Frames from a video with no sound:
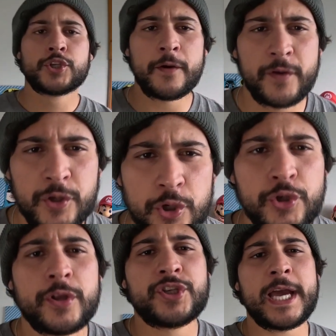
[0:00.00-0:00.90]
So if you're new
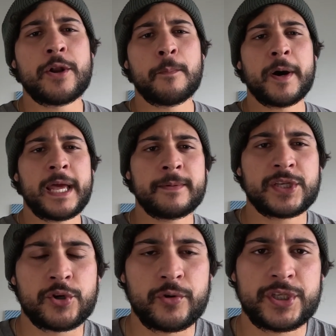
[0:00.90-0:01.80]
to the channel, my name
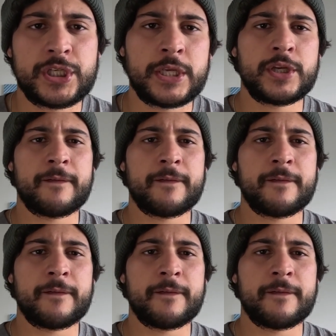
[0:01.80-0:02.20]
is Christian.